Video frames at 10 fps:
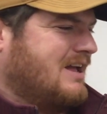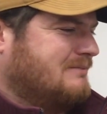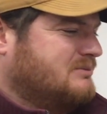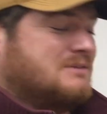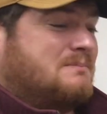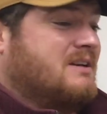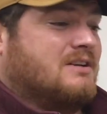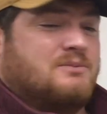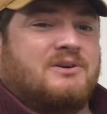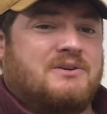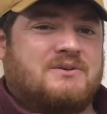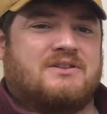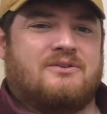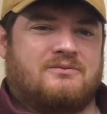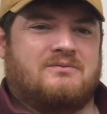just because we're
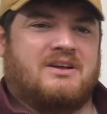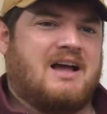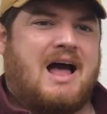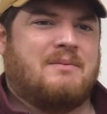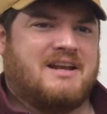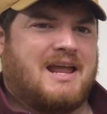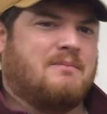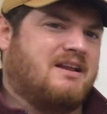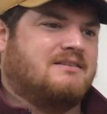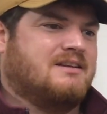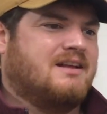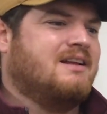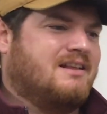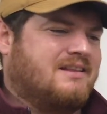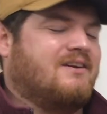using the common name and
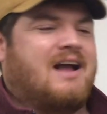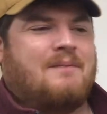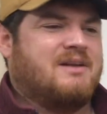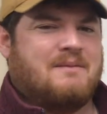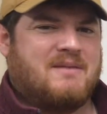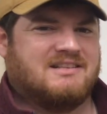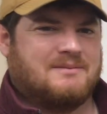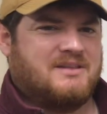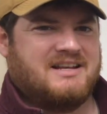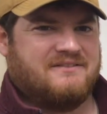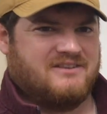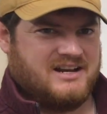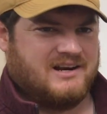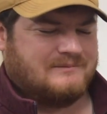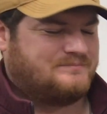their common name meant something different
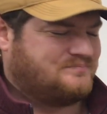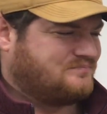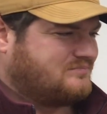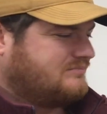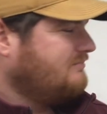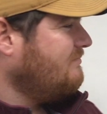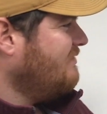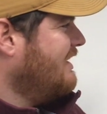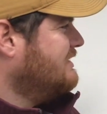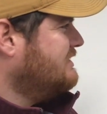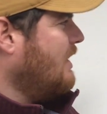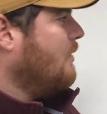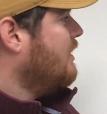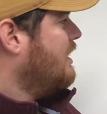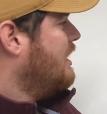here.
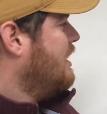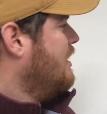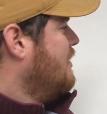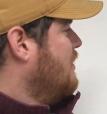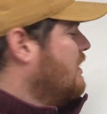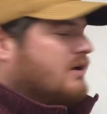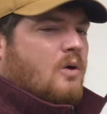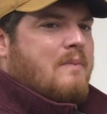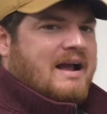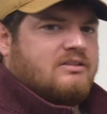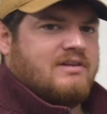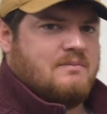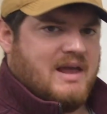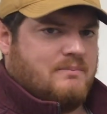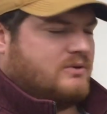So going back to red
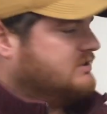maples.